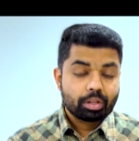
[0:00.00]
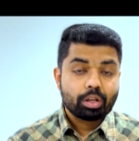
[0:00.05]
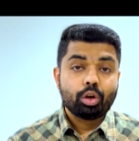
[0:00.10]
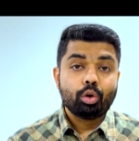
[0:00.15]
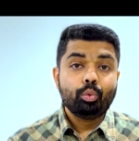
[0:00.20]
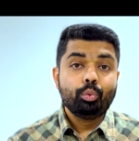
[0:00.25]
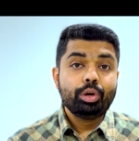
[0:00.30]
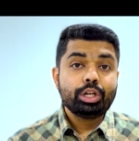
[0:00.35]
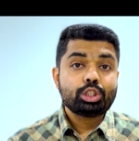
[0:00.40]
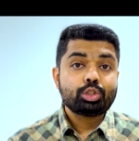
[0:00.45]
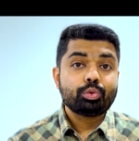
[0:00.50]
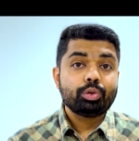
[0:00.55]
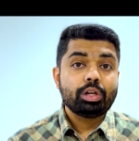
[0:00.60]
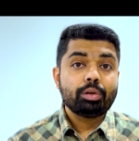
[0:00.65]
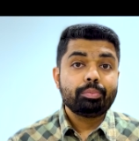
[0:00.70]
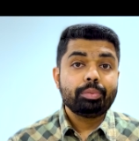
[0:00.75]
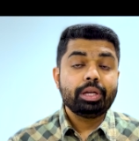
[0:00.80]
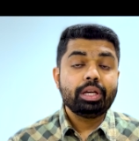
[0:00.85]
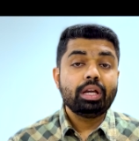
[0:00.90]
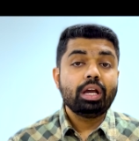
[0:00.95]
which will
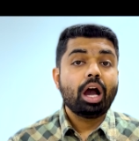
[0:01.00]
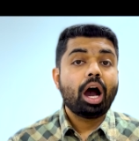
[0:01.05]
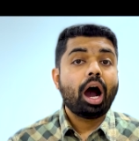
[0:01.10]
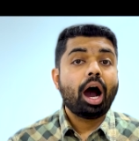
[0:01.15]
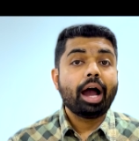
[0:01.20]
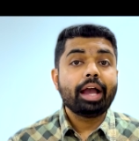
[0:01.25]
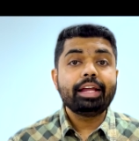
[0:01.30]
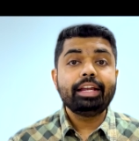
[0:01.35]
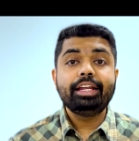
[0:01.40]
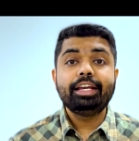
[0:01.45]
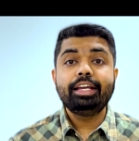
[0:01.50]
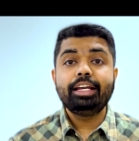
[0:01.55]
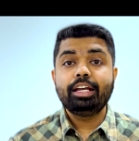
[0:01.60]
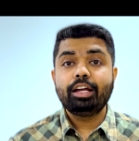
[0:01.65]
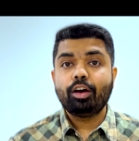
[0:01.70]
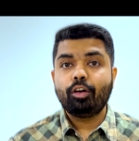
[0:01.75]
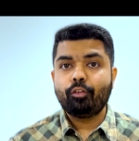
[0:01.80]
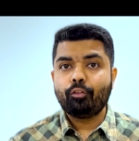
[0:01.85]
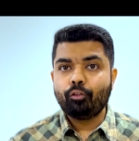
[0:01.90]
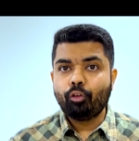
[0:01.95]
be highly
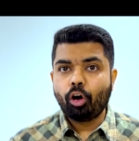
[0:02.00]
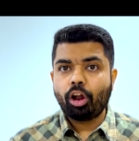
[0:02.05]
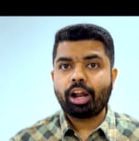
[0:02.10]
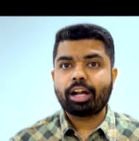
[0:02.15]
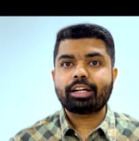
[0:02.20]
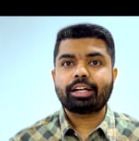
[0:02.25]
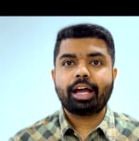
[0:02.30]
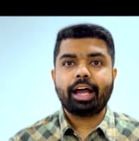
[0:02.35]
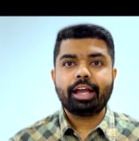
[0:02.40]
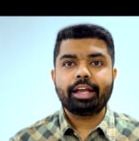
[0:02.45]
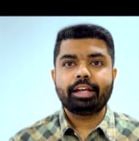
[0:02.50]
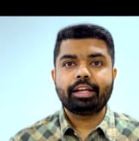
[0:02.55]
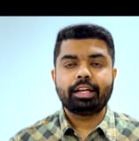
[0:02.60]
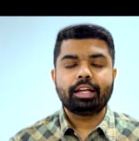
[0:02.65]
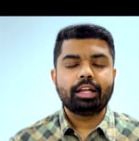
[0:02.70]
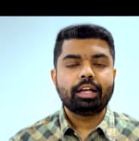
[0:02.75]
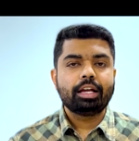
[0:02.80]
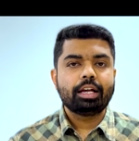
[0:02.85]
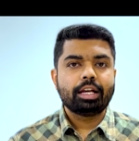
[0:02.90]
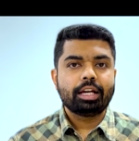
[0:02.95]
volatile
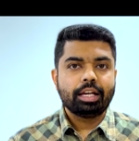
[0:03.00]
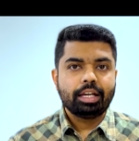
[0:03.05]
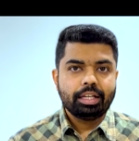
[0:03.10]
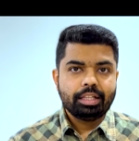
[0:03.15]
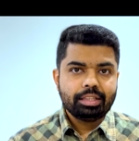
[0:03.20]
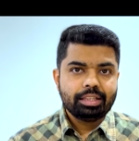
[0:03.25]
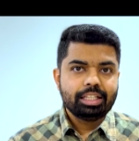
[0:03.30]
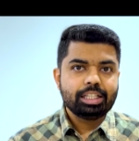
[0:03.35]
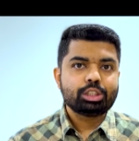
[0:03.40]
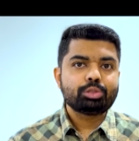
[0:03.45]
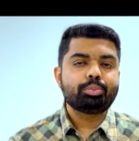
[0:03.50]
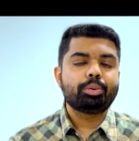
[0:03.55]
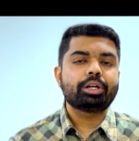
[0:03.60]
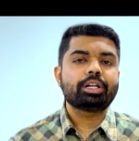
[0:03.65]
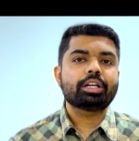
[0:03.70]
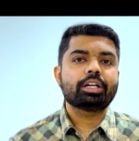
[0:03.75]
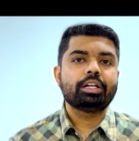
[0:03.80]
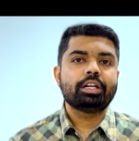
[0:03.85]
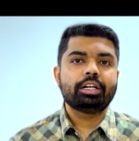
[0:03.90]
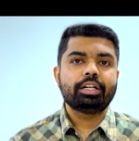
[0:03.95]
in this
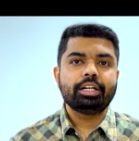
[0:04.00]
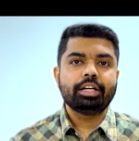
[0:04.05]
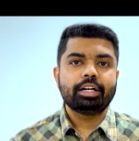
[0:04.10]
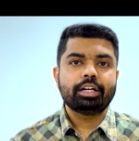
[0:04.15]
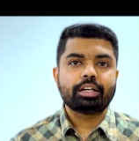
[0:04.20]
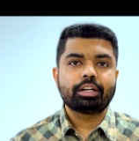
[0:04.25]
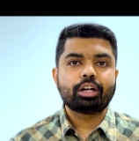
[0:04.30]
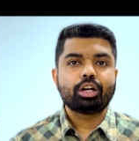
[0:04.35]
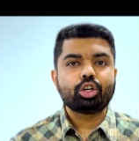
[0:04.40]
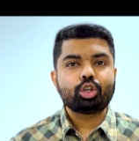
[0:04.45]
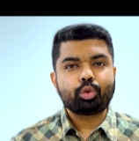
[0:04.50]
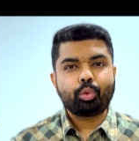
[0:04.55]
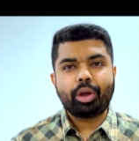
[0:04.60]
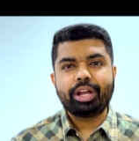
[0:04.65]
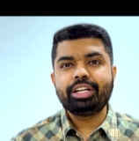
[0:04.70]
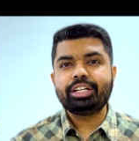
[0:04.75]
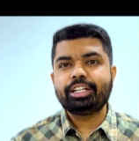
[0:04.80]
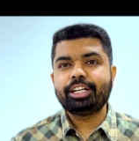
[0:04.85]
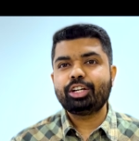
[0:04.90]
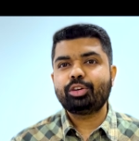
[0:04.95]
particular year,
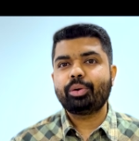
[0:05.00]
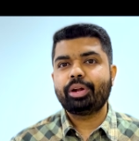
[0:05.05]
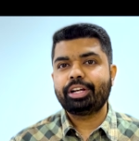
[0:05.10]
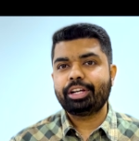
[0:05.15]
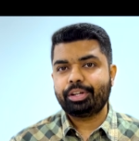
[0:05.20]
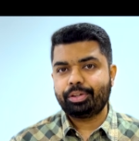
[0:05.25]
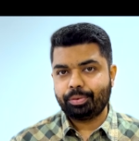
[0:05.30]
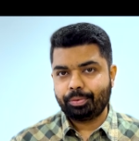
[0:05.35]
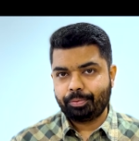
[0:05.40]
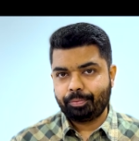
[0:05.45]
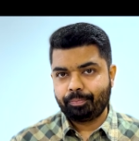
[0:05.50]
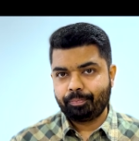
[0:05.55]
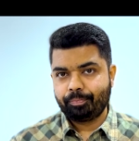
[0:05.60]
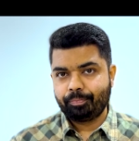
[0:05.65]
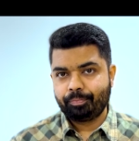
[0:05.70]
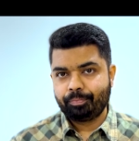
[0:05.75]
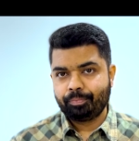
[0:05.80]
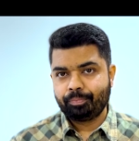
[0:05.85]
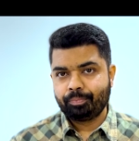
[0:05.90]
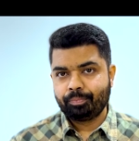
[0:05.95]
2022.
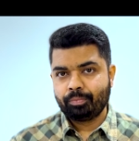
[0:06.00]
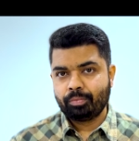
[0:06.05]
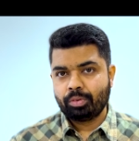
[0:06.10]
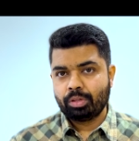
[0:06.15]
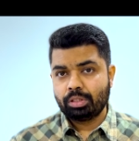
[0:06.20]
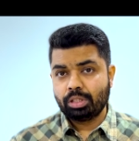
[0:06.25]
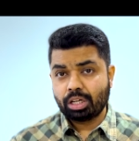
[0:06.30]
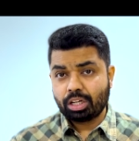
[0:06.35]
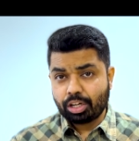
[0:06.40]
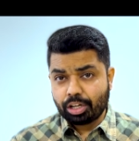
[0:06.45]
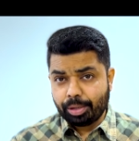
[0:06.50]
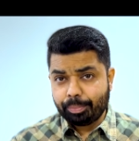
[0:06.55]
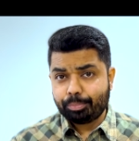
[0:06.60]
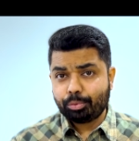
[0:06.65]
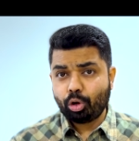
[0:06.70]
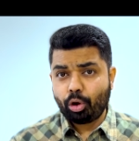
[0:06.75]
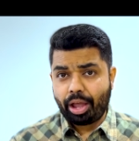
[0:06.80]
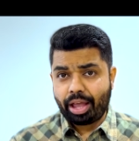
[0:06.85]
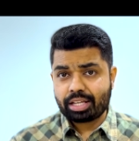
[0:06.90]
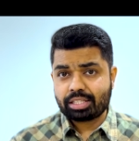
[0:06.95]
The
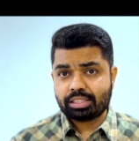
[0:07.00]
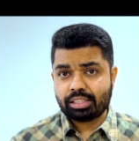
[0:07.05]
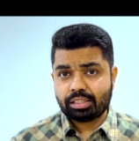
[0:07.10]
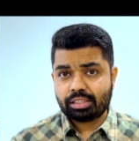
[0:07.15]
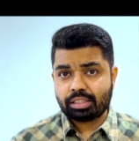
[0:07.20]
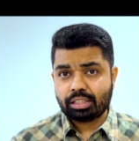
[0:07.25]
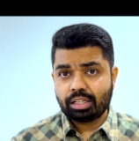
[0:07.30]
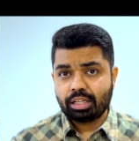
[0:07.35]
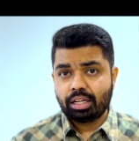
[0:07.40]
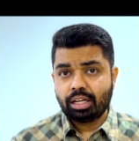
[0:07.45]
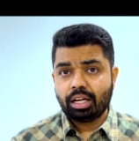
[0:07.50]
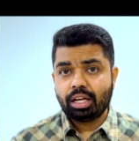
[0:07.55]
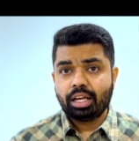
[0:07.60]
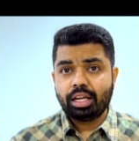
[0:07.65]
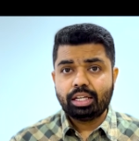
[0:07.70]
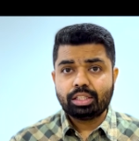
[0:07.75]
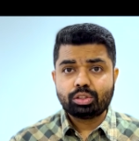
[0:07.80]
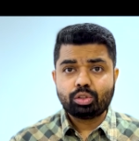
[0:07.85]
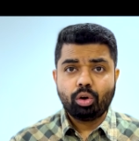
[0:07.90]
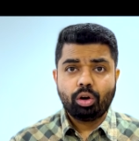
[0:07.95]
crypto asset
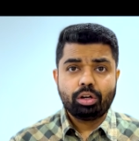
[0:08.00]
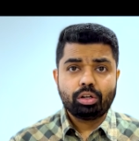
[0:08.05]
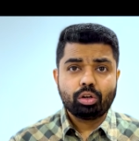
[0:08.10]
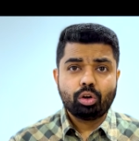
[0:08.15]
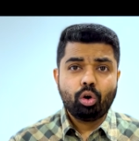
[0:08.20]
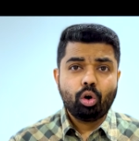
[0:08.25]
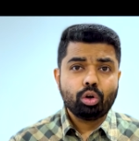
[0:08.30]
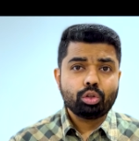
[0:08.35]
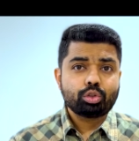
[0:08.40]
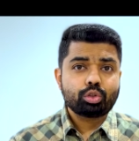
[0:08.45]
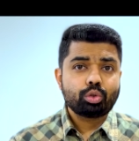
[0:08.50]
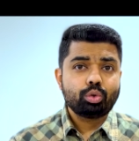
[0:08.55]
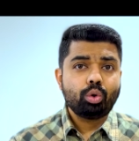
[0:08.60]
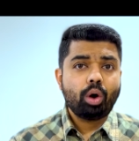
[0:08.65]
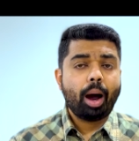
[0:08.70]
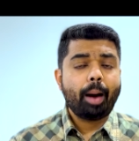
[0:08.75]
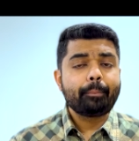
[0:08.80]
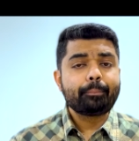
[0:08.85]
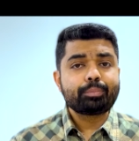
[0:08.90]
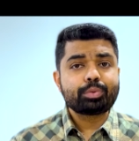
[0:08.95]
is going to go through
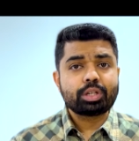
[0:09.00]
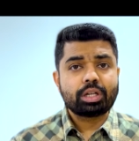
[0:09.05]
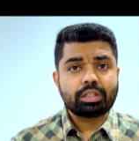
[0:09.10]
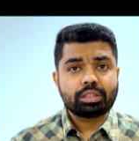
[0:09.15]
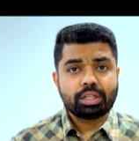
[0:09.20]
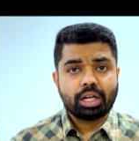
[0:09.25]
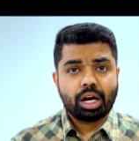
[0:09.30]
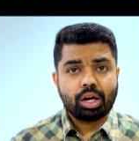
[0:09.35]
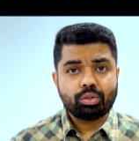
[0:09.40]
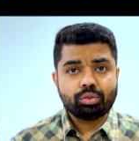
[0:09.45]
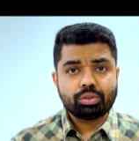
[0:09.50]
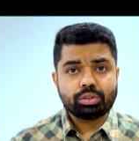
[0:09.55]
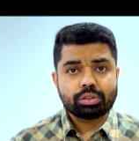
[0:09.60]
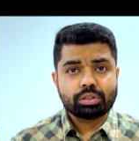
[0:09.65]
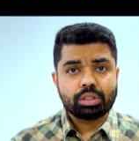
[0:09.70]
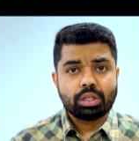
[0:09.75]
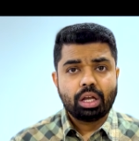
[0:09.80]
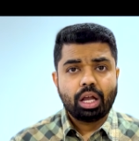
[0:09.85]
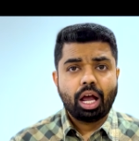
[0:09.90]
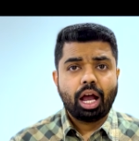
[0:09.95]
ups and downs,
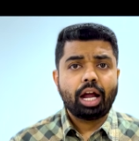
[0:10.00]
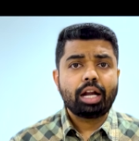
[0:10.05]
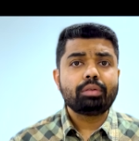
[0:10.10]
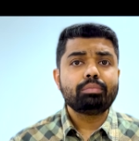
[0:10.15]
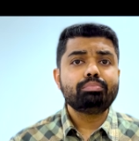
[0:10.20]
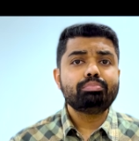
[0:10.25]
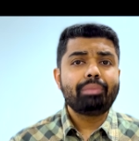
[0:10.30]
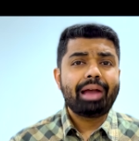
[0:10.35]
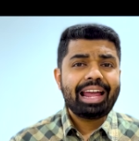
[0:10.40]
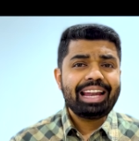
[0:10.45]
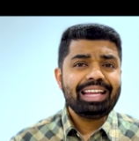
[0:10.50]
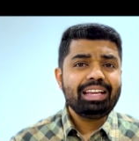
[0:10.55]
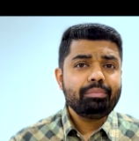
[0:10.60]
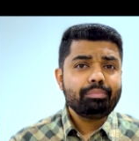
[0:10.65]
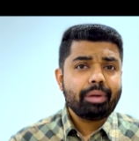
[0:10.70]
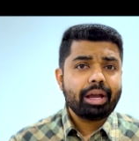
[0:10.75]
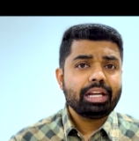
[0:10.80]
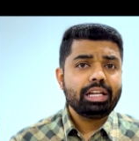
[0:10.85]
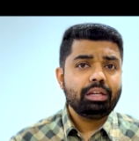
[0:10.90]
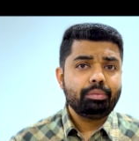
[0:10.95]
and
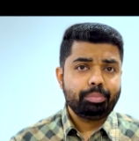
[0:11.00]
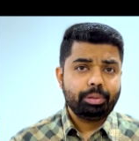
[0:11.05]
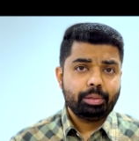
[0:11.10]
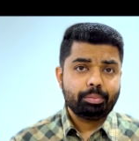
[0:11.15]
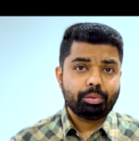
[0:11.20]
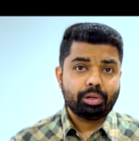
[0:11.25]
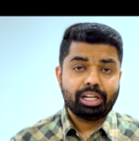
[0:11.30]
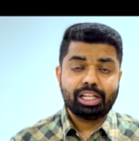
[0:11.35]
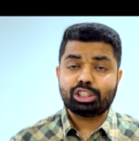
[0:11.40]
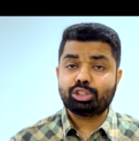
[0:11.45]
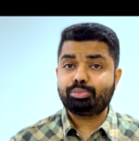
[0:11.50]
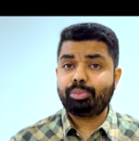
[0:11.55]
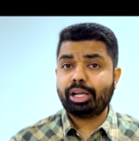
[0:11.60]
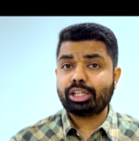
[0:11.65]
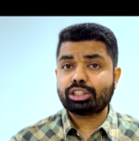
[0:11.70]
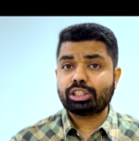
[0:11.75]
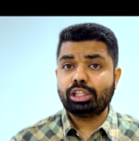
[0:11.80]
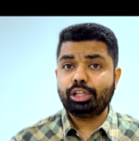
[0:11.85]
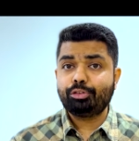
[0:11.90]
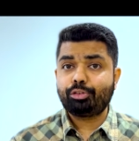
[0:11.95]
many people,
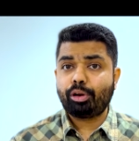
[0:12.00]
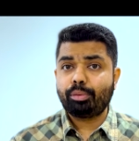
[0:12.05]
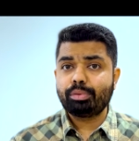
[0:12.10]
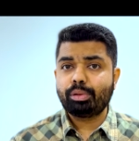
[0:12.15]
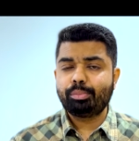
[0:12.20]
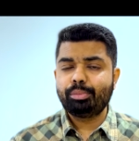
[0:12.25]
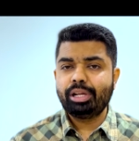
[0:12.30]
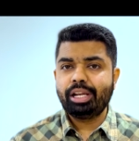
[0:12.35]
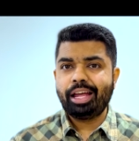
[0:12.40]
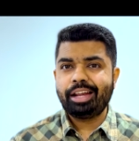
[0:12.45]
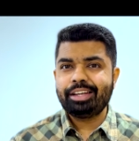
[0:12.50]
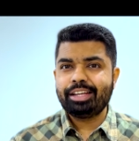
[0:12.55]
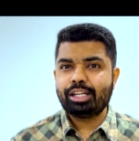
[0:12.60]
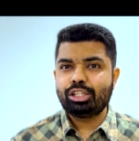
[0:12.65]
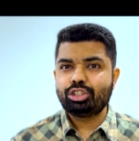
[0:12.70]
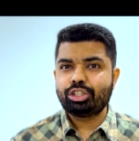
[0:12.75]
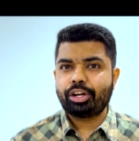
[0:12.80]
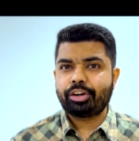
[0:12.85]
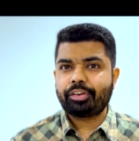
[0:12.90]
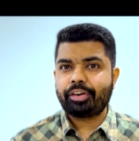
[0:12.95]
especially from the millennial
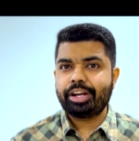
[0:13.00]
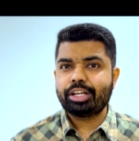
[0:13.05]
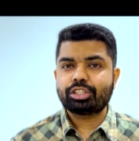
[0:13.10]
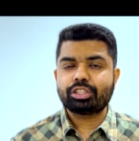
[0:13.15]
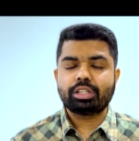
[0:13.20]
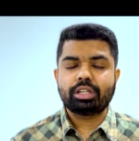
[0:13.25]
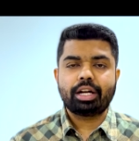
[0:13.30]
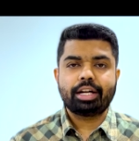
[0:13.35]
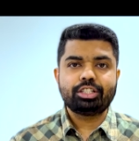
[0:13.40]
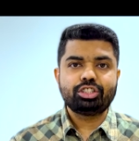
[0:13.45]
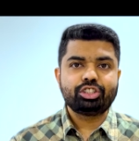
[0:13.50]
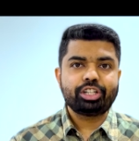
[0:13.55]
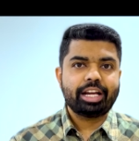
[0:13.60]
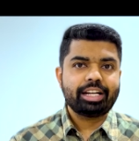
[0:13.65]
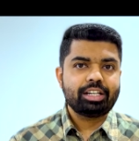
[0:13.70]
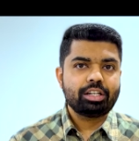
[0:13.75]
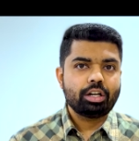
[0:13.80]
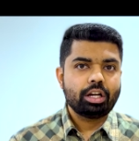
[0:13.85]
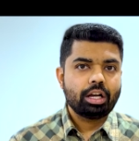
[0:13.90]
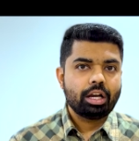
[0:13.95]
generation and
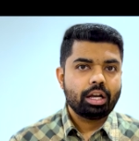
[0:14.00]
Gen